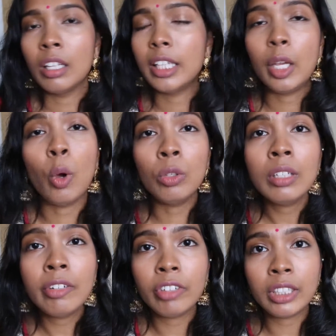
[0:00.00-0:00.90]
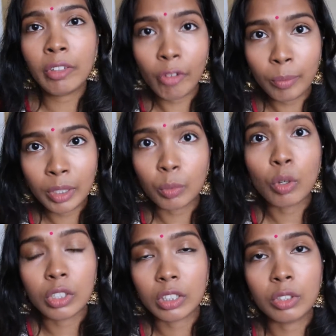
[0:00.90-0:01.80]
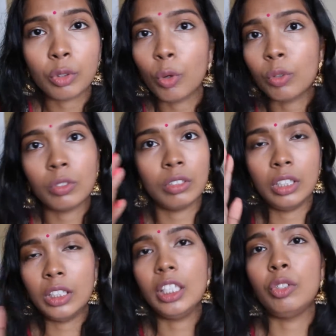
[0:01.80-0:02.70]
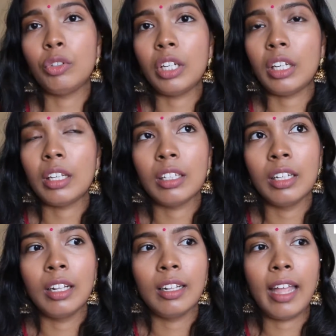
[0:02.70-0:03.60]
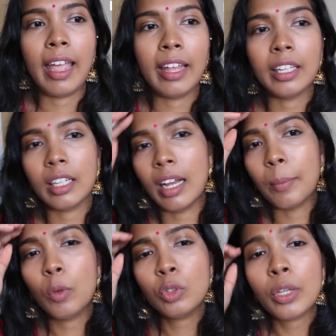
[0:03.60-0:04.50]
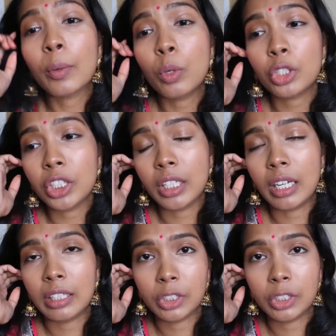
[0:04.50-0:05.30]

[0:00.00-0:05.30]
The only reason for me to watch this show is Lee Joon-gi. And also I watched the